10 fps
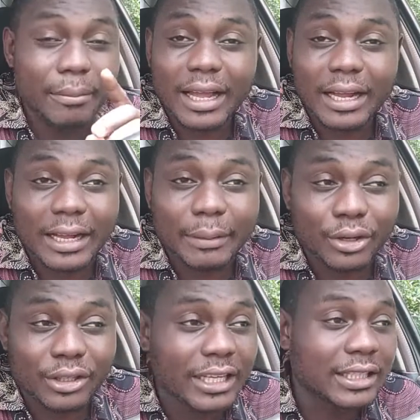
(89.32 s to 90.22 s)
Eme
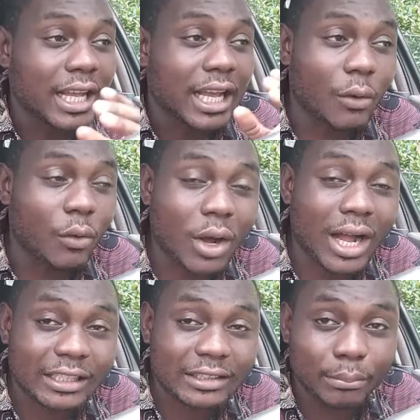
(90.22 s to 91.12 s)
protest,
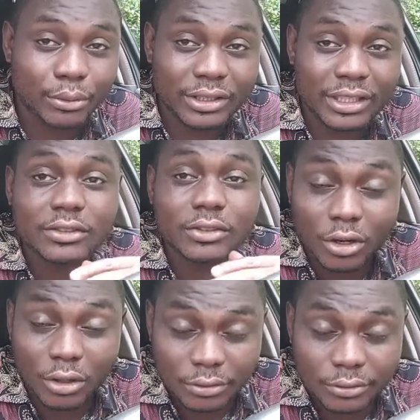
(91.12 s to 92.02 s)
Enwokwa eh, counter
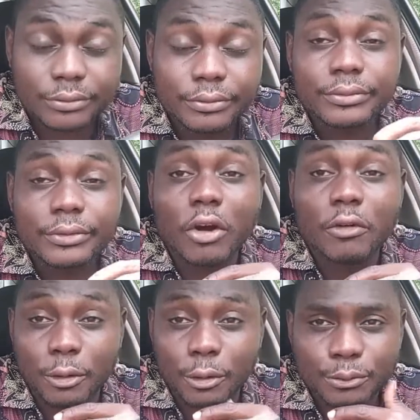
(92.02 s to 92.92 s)
protest, all, oh,
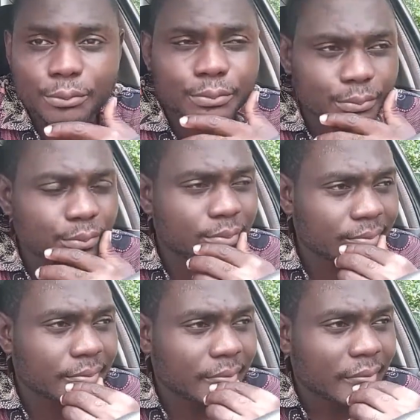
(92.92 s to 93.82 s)
all oh, for.
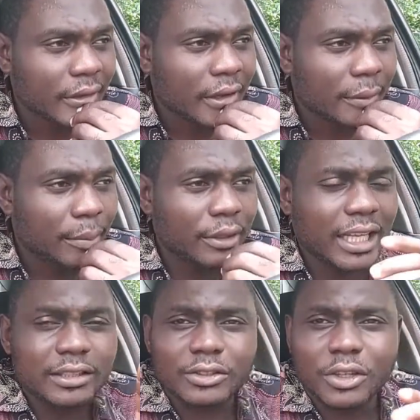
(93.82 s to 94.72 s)

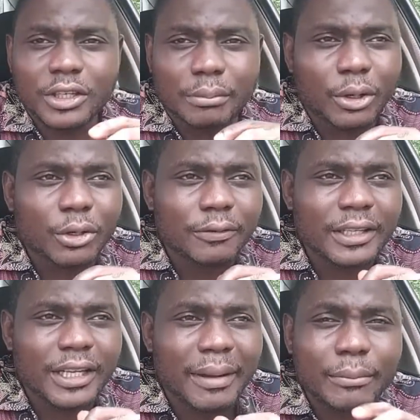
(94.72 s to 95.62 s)
But that is not the
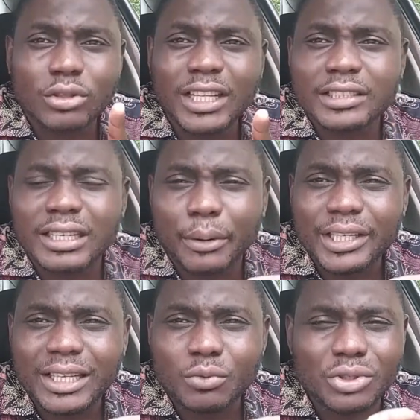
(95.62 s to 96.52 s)
bulk of the game. I'm totally
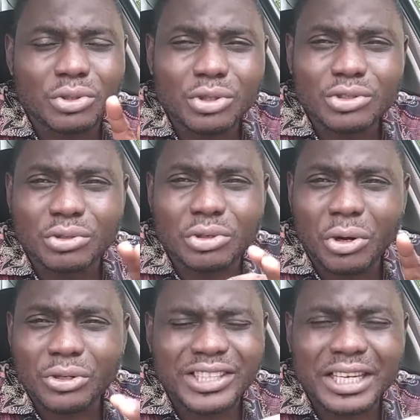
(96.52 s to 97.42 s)
disappointed with those you
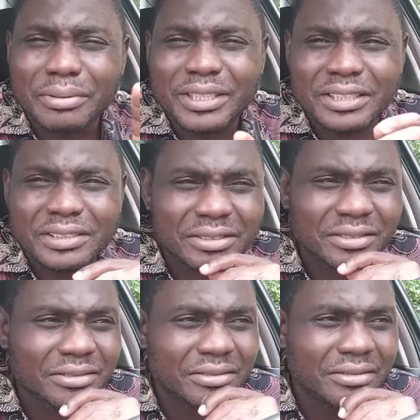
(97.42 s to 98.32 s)
call
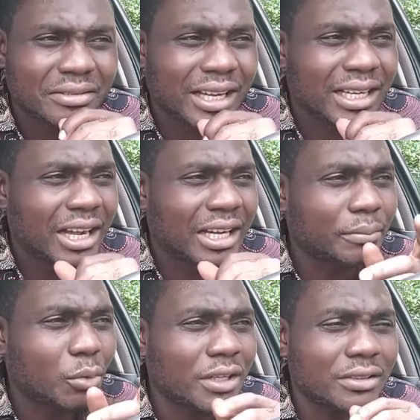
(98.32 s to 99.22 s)
celebrities. And I
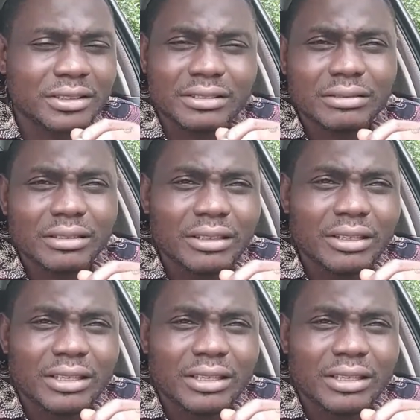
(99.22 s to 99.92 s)
keep wondering,